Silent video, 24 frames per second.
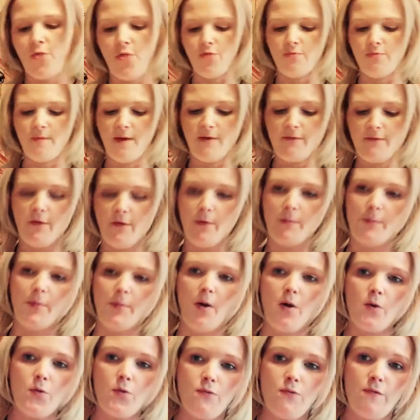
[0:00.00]
my third
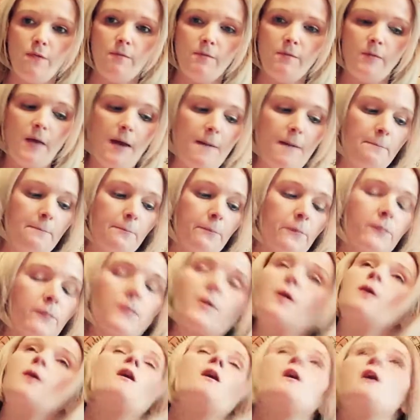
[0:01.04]
box from them.
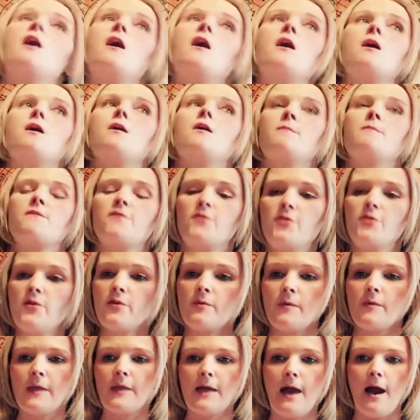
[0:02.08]
If you don't know what
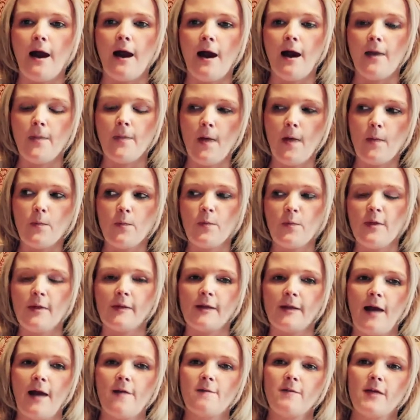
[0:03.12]
they are, then they're kind
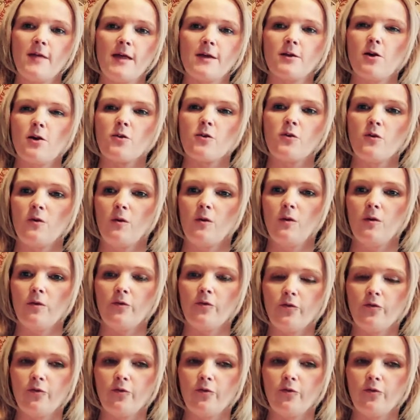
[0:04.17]
of like occult,